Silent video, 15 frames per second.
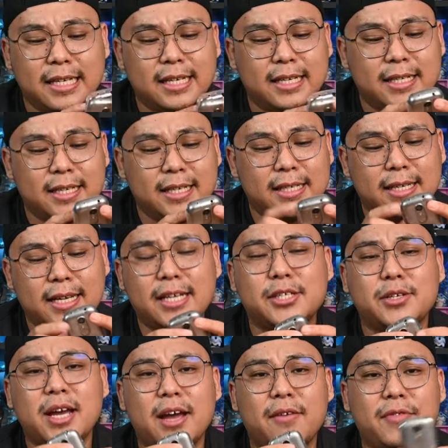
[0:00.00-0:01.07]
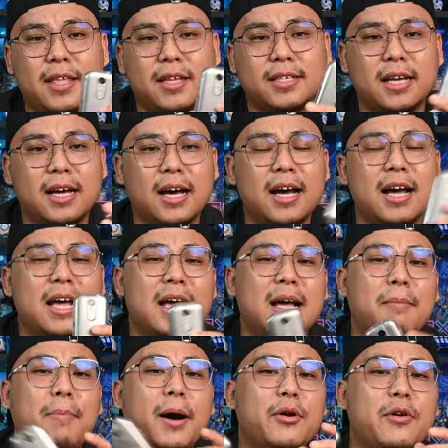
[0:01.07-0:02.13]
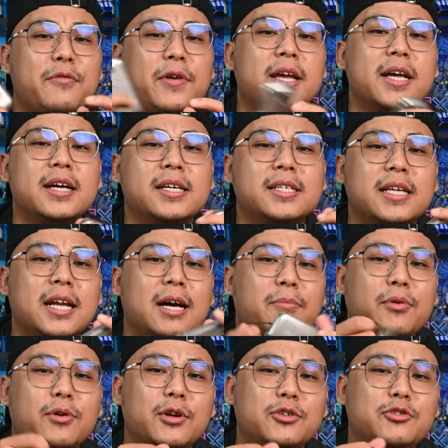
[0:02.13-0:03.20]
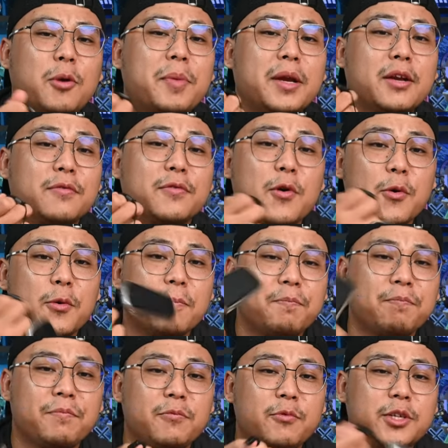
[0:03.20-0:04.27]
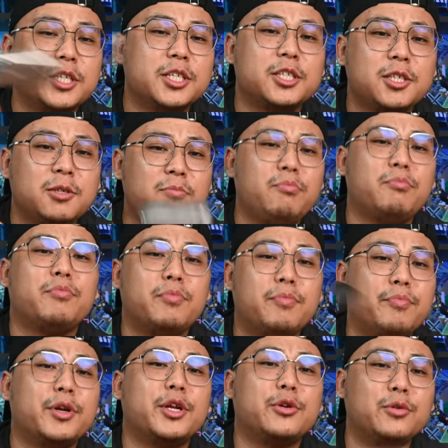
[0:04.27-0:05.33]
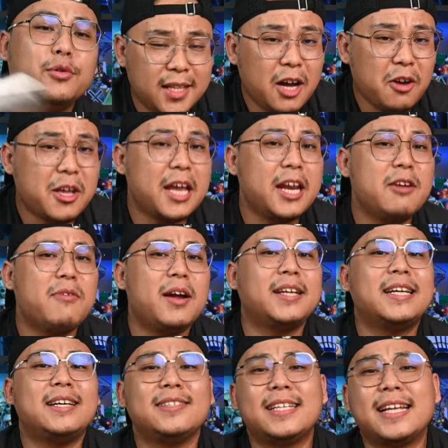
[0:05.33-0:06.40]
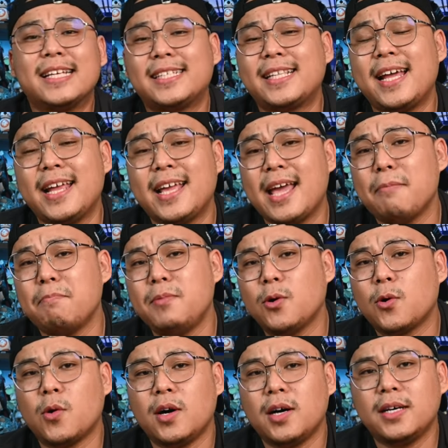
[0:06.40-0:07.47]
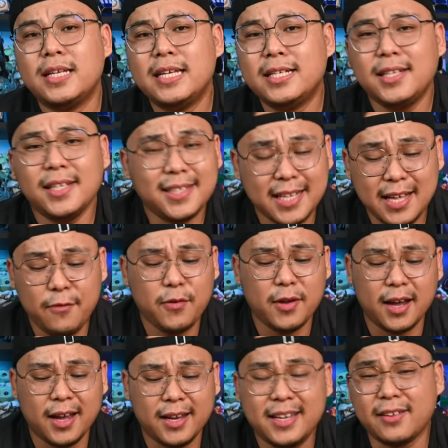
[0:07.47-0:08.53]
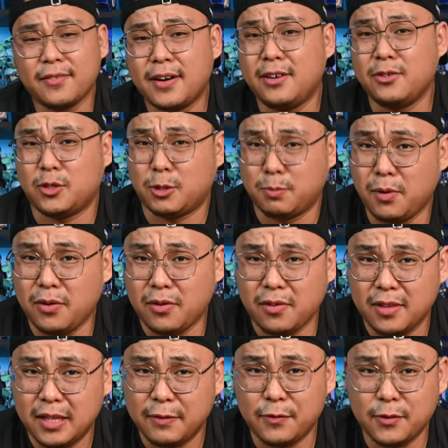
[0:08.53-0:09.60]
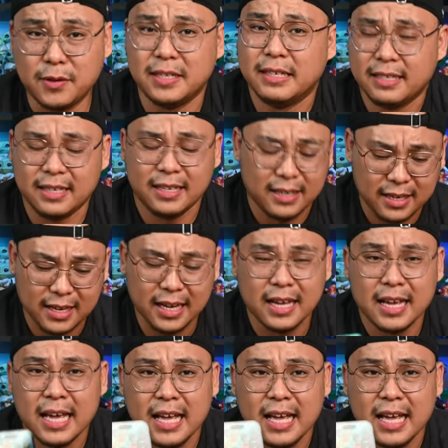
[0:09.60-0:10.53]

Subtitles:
in case you have this buttery fingers and are prone to dropping the phone, which is pretty cool. Now, getting right down to the aesthetic and build quality, just to give you an idea of how small the phone is, okay?